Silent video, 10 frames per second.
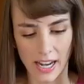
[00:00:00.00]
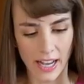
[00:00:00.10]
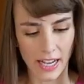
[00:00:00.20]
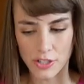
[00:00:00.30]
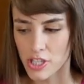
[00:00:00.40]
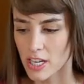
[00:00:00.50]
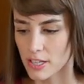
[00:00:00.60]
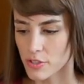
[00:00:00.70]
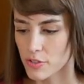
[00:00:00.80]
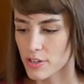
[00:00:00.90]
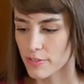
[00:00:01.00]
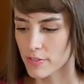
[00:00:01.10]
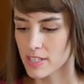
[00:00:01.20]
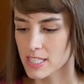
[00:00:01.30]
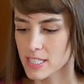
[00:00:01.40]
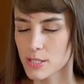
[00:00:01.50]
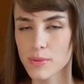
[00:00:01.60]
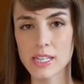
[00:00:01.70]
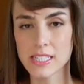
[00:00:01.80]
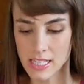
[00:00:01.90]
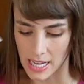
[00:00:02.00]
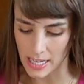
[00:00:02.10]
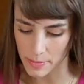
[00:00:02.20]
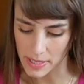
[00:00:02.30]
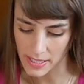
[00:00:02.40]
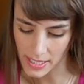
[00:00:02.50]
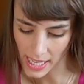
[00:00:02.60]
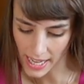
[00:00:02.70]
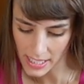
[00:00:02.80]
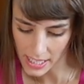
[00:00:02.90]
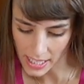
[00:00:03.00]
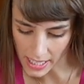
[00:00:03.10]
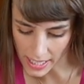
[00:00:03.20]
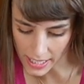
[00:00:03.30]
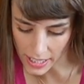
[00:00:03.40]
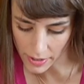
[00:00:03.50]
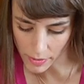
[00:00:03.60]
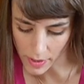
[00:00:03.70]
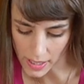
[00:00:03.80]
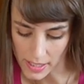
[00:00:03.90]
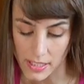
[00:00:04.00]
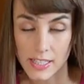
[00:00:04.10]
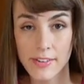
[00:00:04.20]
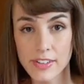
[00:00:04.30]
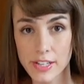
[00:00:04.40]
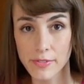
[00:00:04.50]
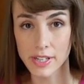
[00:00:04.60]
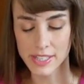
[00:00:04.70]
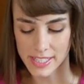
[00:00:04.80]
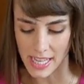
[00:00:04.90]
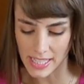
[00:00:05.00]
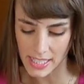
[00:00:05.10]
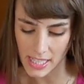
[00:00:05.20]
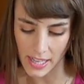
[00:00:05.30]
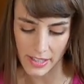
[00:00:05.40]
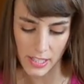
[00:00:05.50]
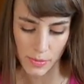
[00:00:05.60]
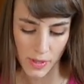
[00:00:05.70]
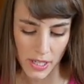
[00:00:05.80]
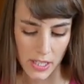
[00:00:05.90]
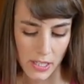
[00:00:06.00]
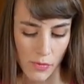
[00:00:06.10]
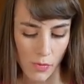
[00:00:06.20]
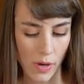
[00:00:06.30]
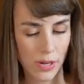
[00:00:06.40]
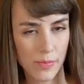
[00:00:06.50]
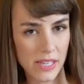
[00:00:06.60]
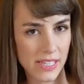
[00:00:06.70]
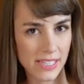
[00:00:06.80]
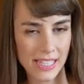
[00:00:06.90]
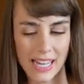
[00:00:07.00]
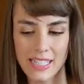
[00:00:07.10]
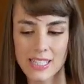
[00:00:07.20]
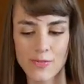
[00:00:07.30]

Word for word: I actually got two different ones. This one is an eight piece set and it was 71 cents. And this one is a one piece and it's